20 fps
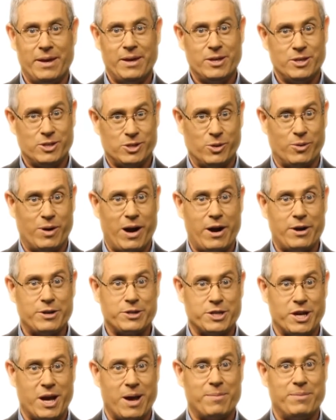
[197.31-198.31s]
So our
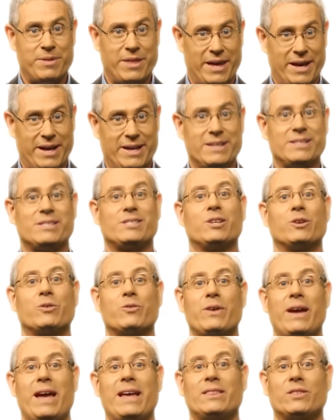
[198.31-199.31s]
job then is to
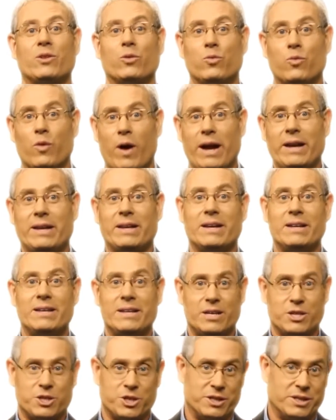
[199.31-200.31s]
create the right
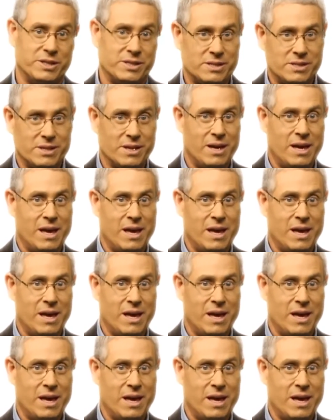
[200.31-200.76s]
conditions.